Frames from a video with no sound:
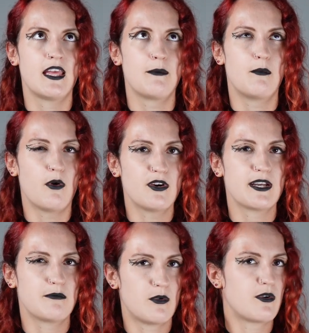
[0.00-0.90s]
more
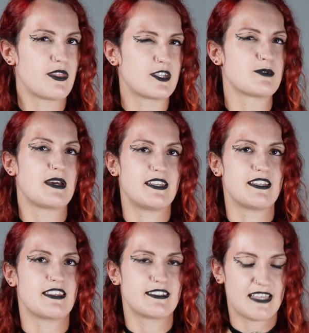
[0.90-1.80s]
and more in the
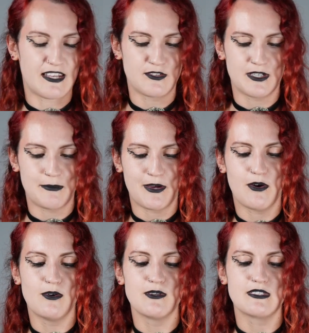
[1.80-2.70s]
20th century,
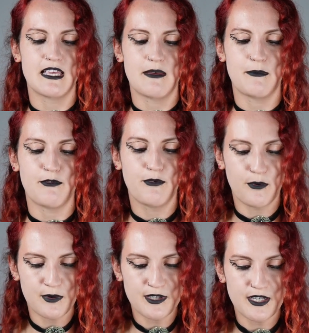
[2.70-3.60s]
because
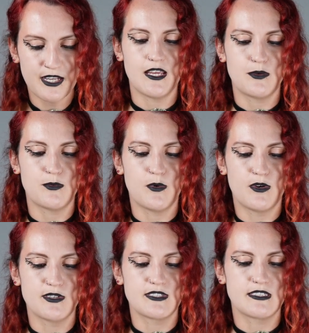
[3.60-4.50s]
before it
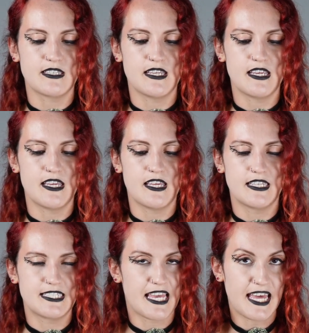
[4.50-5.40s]
was
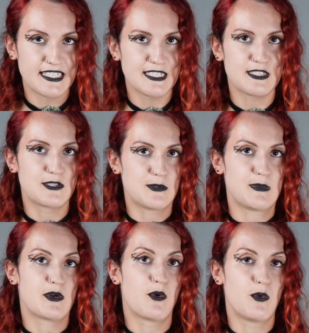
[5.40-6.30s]
intended to
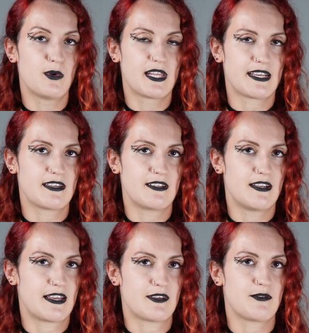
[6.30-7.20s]
be called
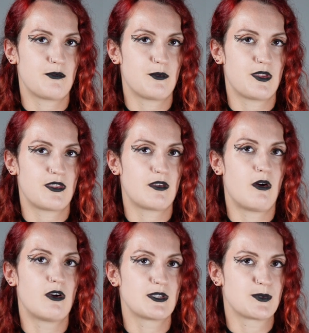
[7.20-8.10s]
like with
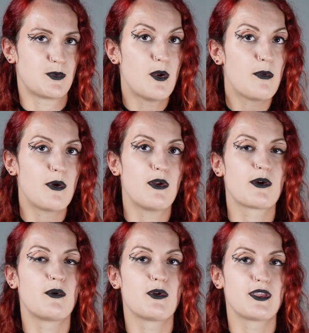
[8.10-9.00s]
Horace Walpole, a
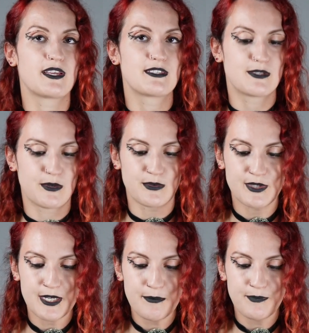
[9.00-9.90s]
Gothic
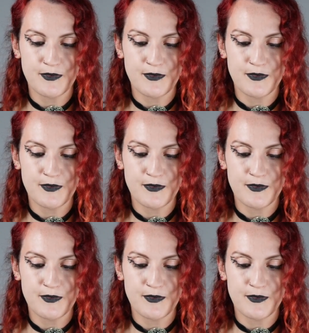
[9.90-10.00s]
story,